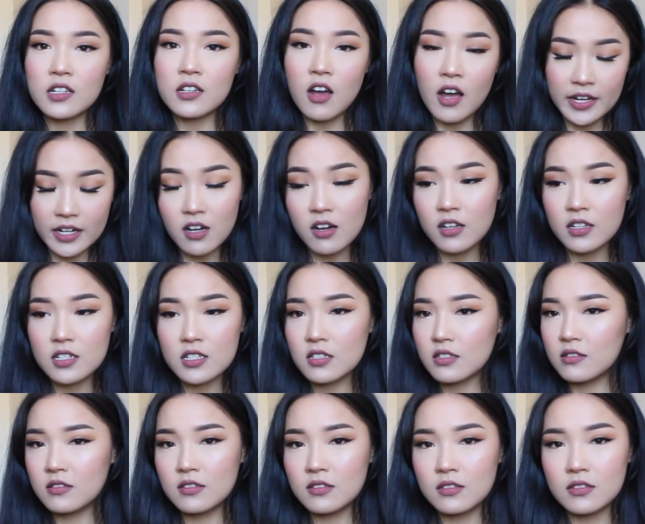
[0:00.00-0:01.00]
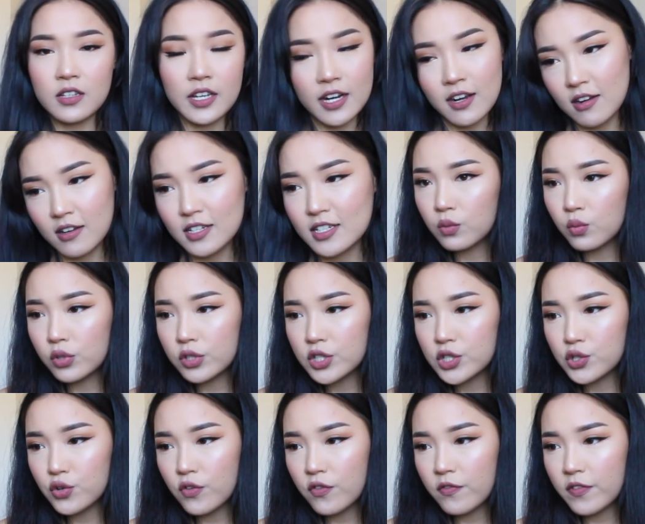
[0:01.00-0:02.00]
I can't I can't
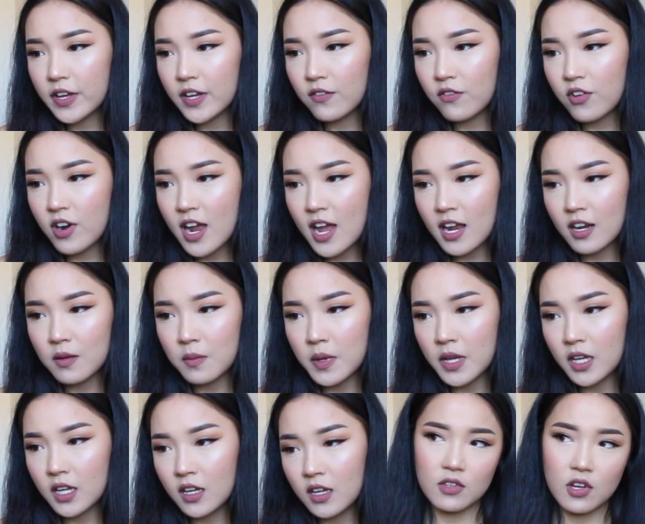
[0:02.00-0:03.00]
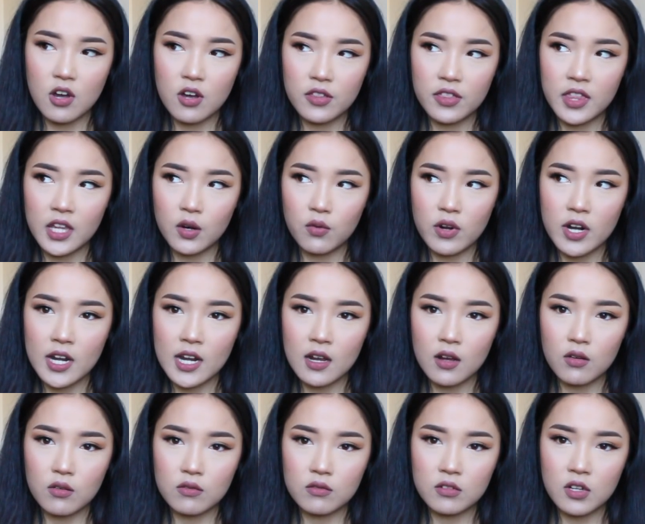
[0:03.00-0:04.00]
what's your favorite anime can't think right
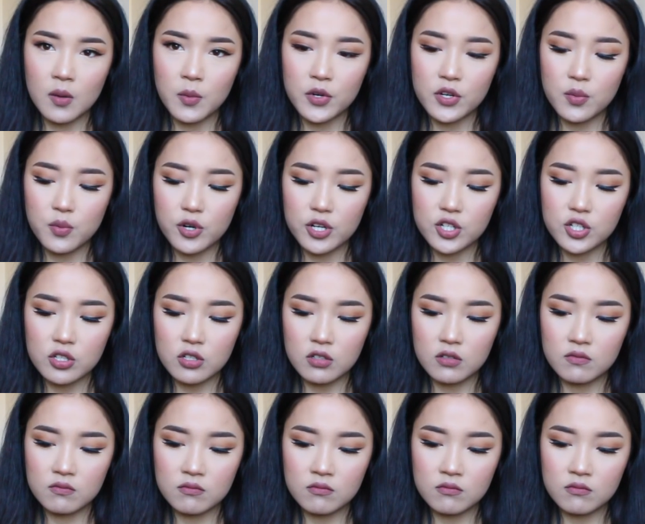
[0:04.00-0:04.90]
now I'm under pressure